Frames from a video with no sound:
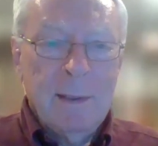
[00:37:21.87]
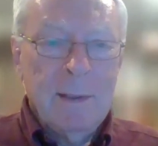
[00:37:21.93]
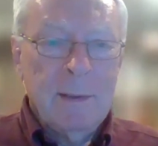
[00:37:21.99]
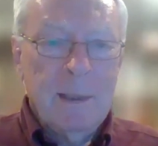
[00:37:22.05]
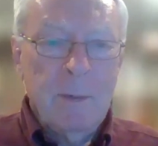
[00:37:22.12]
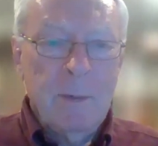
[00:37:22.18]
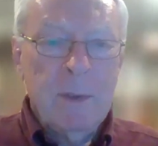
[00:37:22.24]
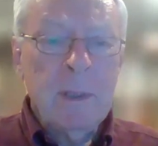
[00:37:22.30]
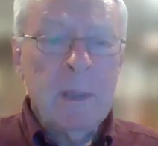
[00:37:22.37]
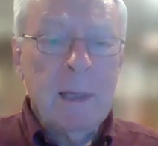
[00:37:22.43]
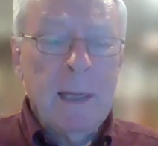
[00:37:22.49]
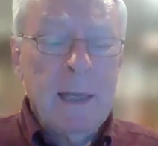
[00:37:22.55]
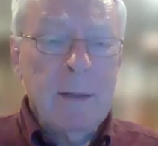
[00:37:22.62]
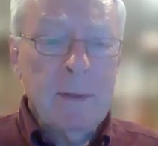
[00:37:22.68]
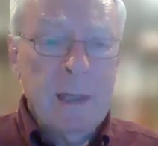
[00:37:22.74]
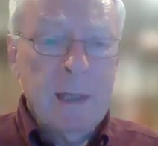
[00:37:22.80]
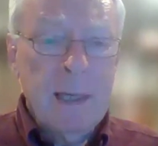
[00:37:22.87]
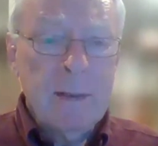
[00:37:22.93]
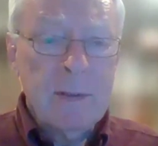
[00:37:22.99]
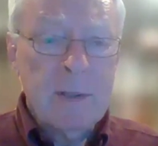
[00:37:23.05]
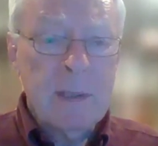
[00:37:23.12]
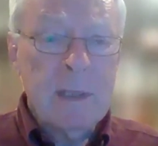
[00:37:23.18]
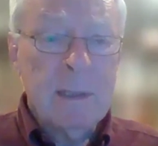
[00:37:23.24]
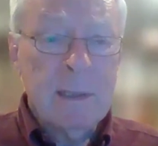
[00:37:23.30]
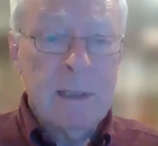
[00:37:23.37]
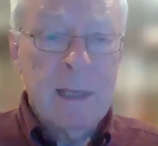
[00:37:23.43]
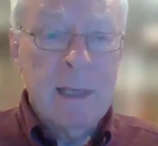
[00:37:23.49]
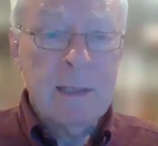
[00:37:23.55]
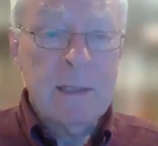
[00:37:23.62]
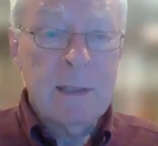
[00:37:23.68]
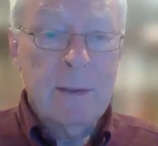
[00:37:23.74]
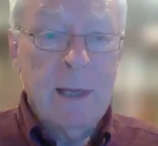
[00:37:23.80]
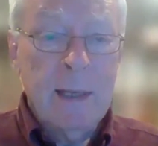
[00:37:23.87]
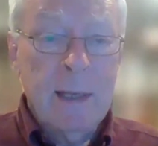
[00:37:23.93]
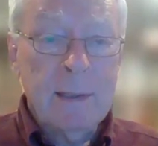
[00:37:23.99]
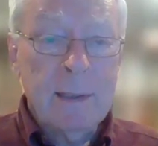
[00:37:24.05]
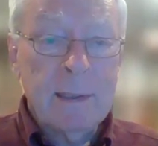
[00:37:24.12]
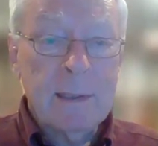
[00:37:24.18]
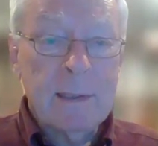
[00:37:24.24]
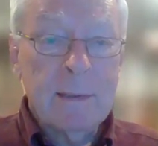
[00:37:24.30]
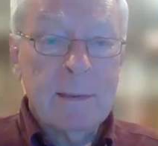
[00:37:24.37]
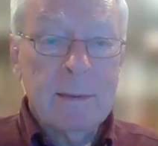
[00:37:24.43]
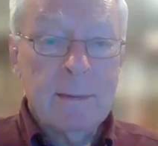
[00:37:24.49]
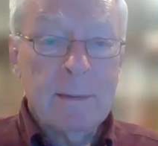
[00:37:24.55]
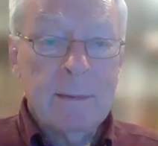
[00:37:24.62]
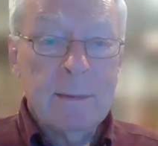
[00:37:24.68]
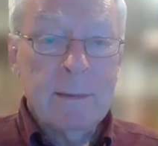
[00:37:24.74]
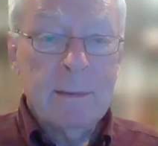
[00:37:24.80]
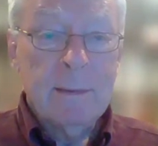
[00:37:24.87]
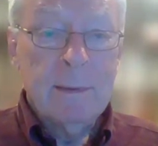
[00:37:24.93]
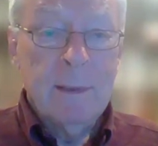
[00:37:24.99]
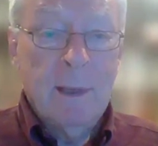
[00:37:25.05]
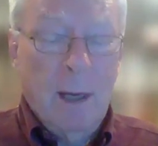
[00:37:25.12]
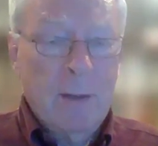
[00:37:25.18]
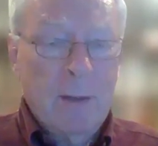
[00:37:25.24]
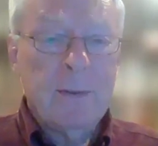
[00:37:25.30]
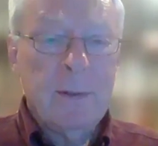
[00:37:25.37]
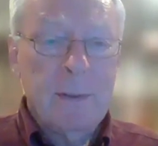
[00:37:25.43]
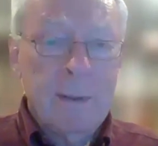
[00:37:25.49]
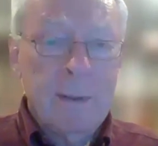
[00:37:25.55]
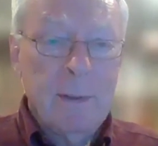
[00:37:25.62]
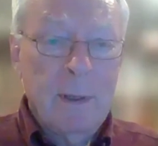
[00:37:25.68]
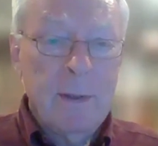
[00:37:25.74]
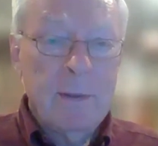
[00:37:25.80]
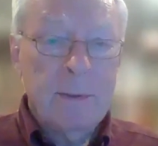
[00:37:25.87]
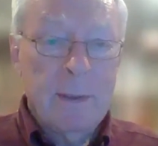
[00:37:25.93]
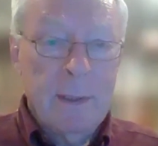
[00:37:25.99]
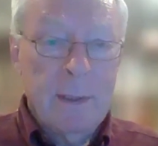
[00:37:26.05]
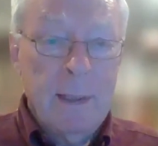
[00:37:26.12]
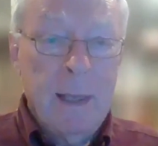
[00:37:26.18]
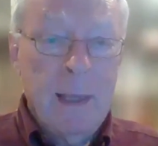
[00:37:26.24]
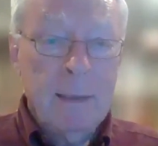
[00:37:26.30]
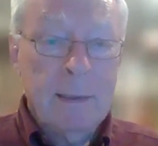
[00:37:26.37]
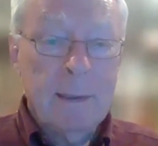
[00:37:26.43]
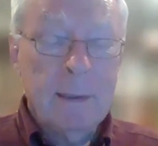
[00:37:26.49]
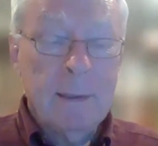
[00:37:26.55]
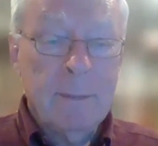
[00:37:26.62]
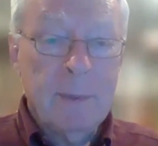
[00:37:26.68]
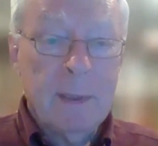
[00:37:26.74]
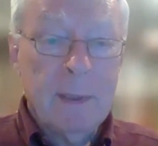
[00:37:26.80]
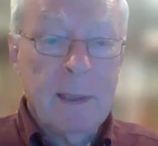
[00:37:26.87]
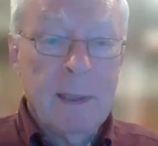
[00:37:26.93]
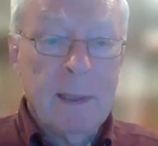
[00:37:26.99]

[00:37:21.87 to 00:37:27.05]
They wouldn't allow the IOC to test their athletes other than at the Olympic